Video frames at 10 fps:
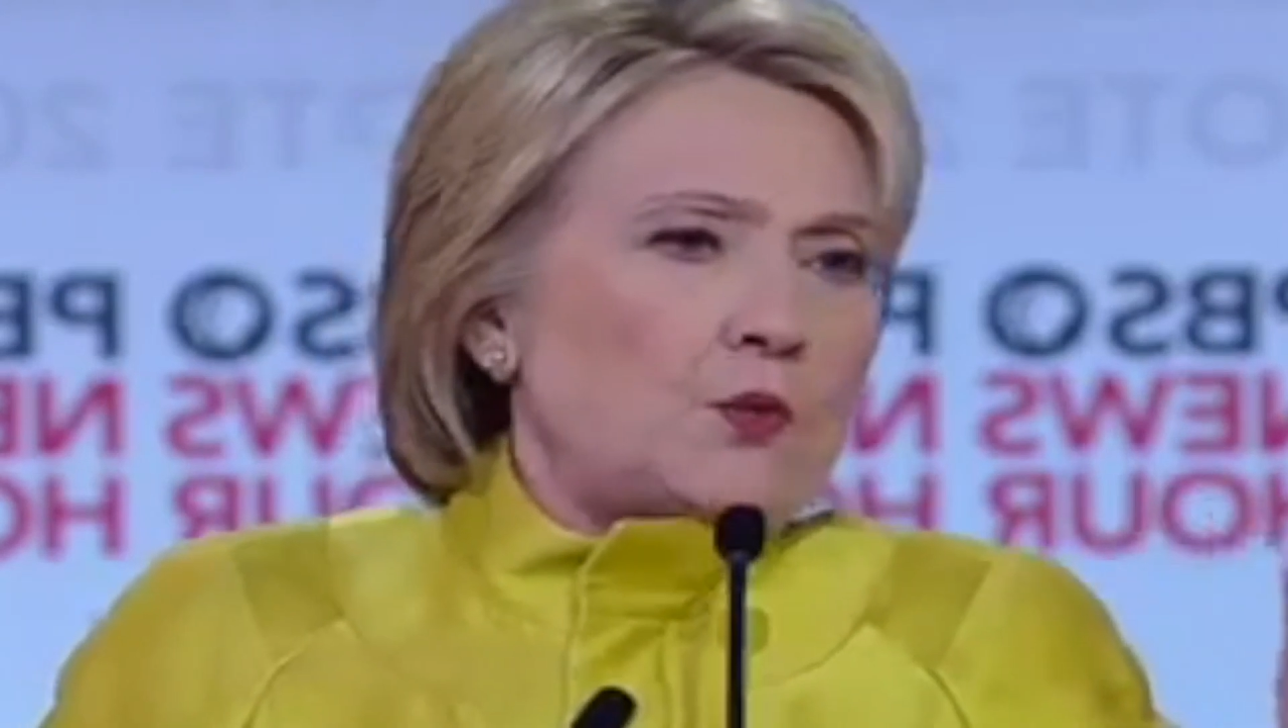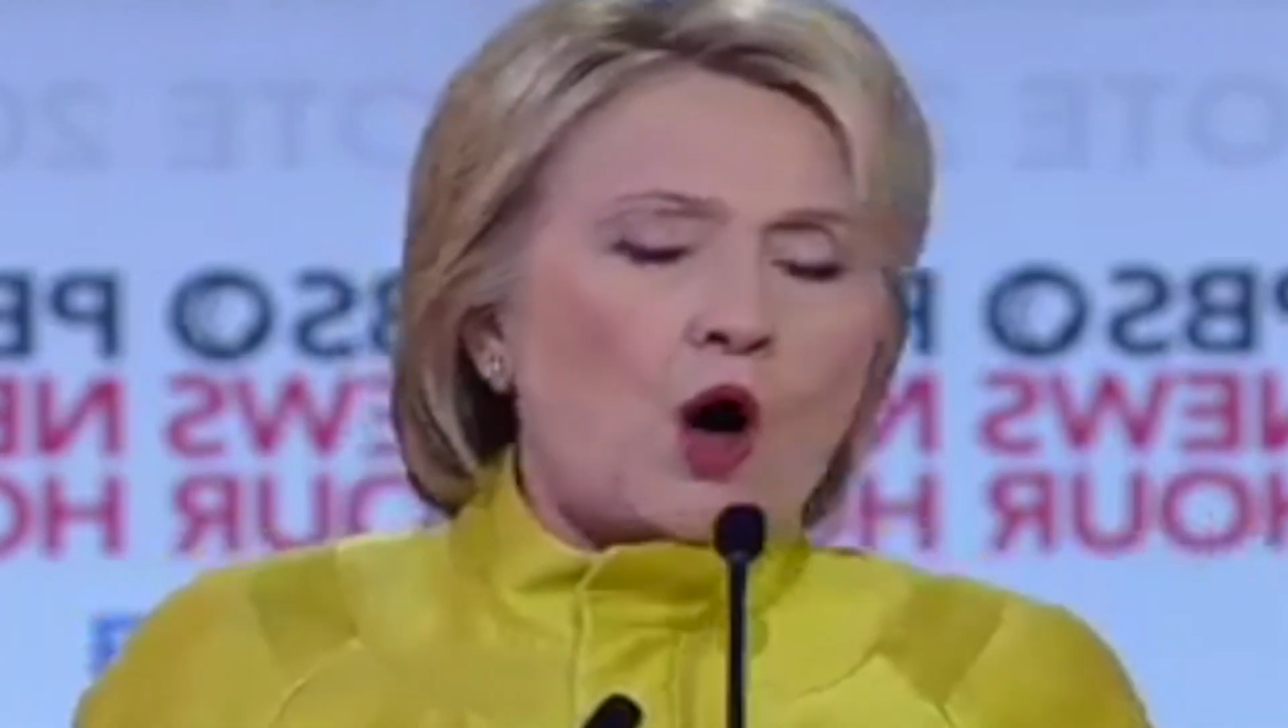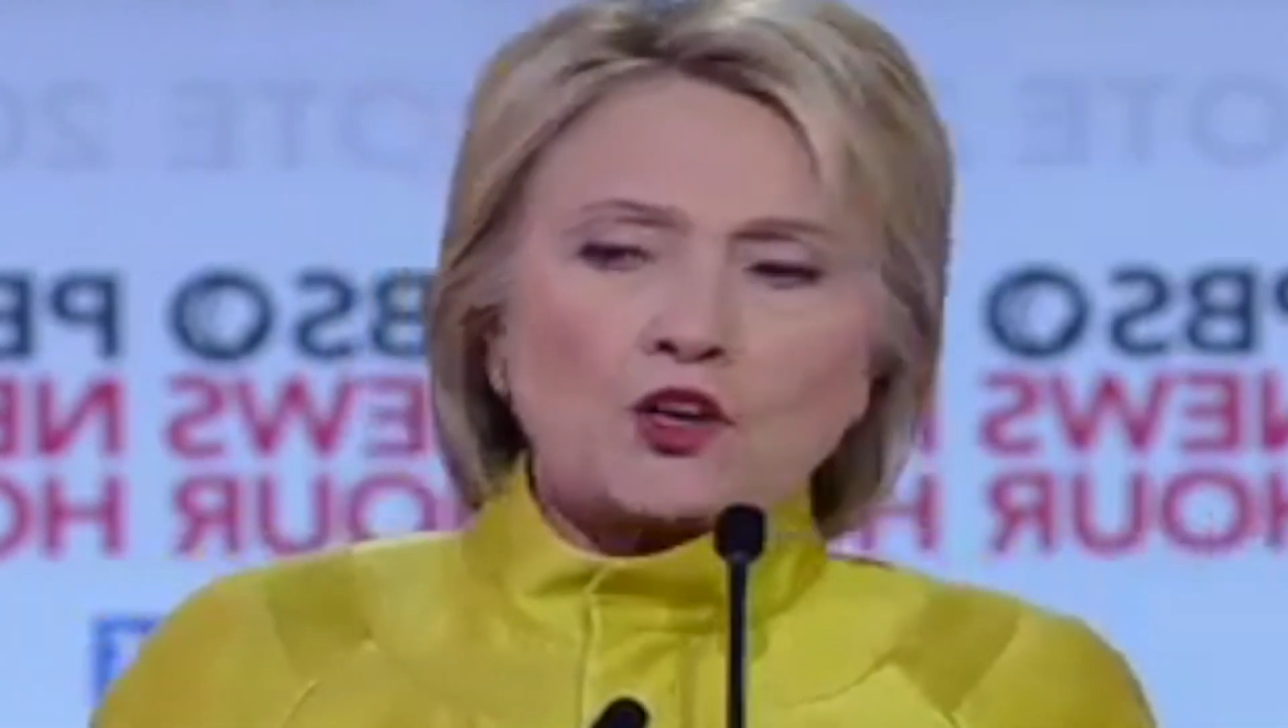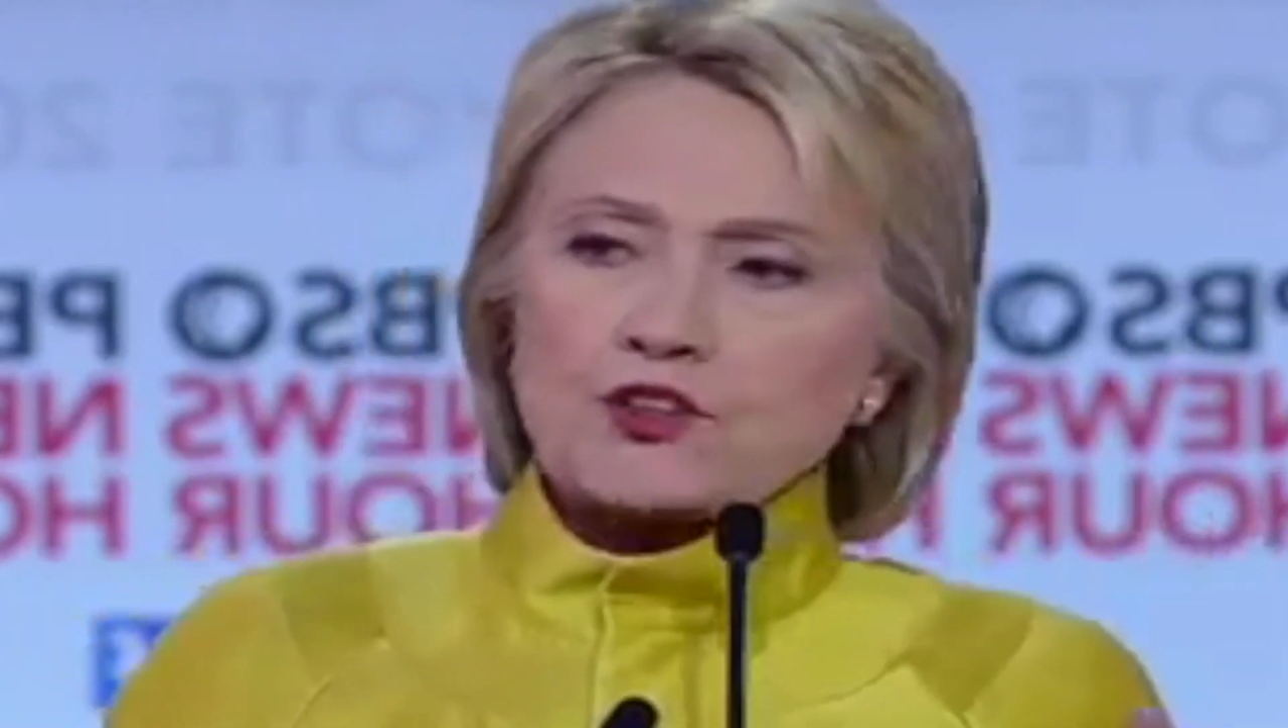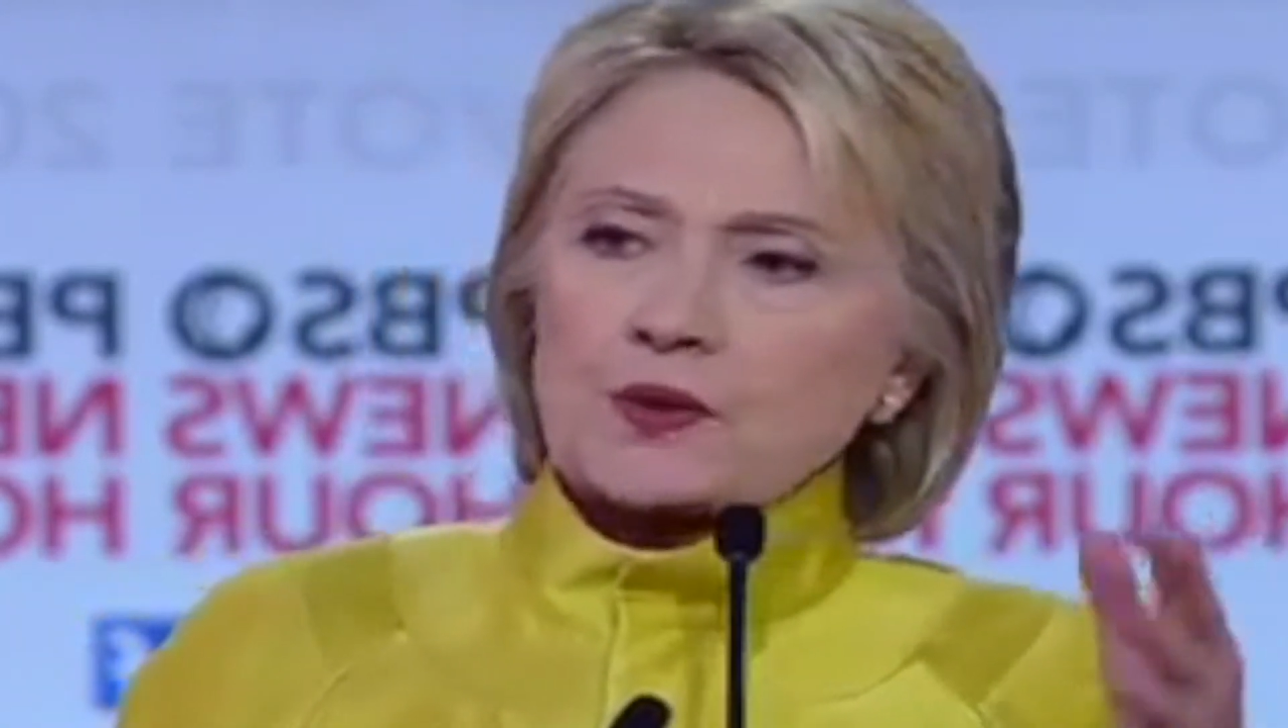
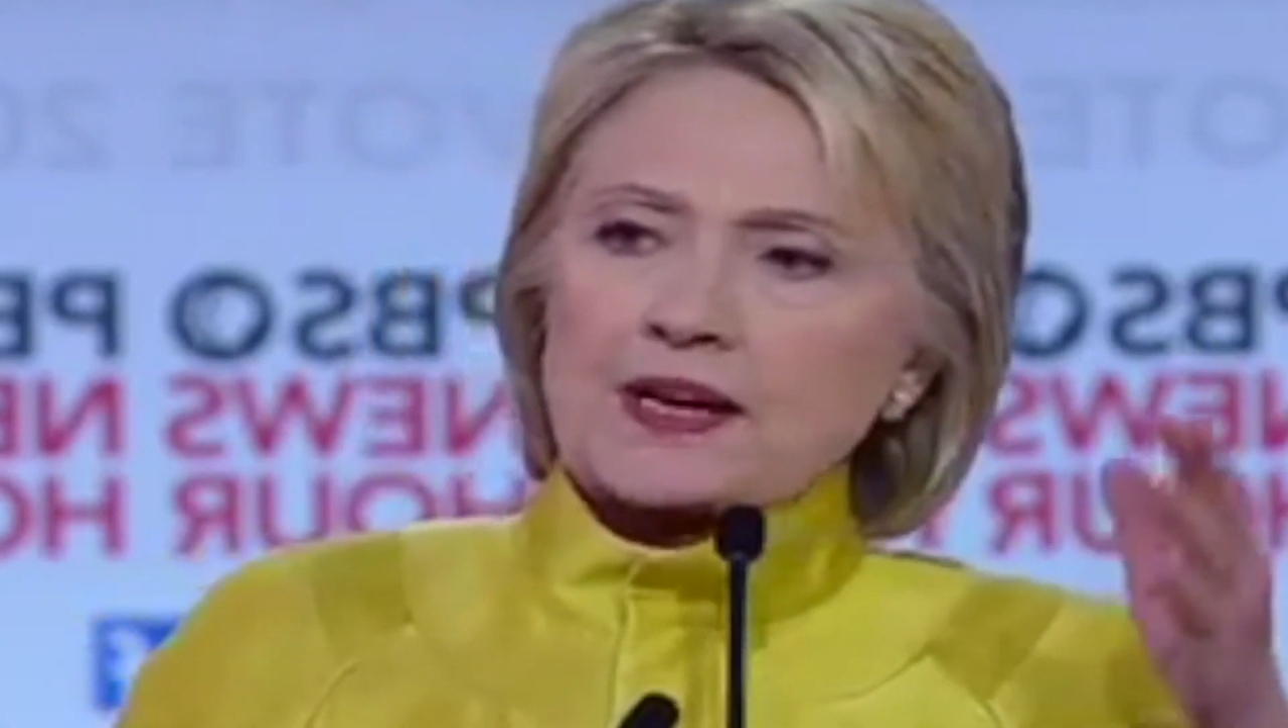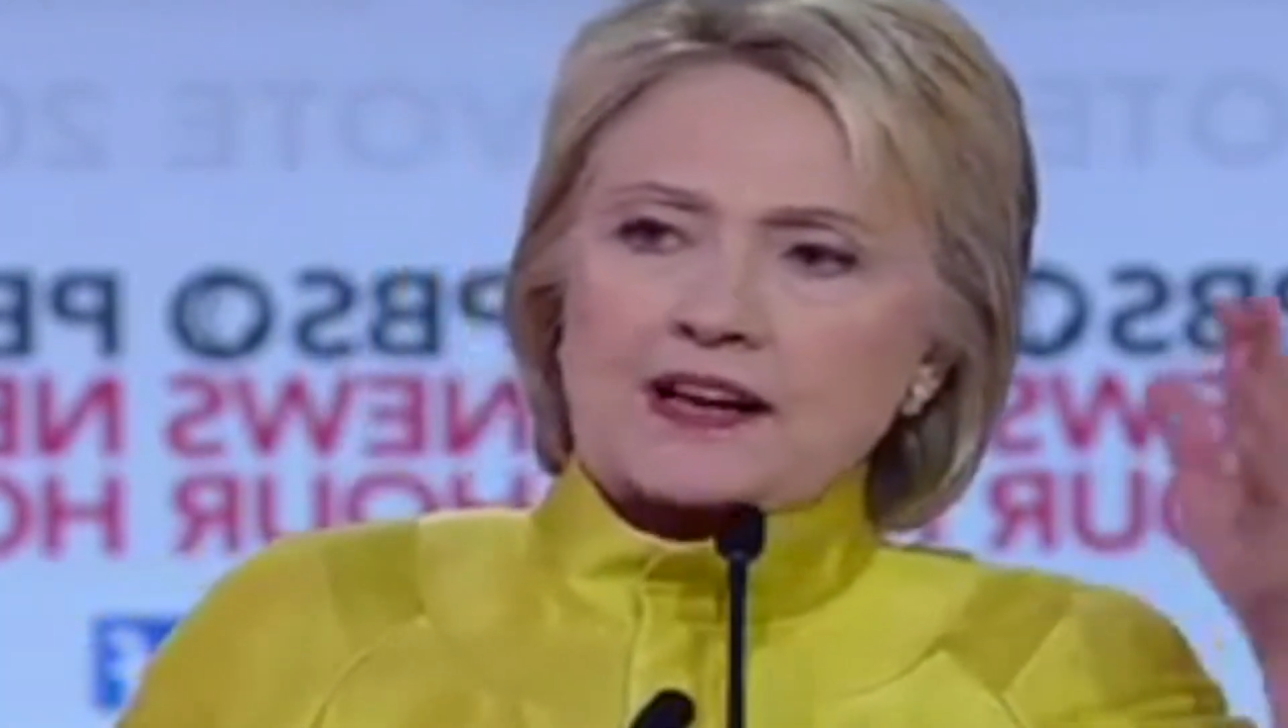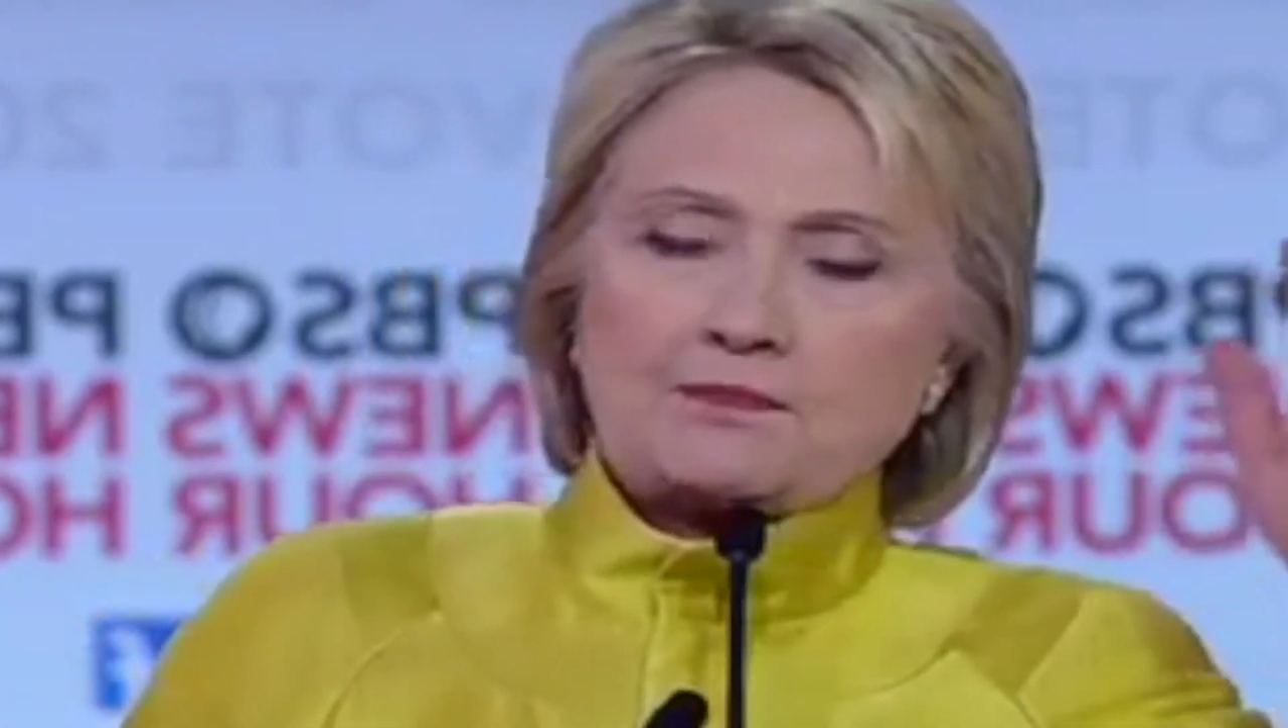Wall Street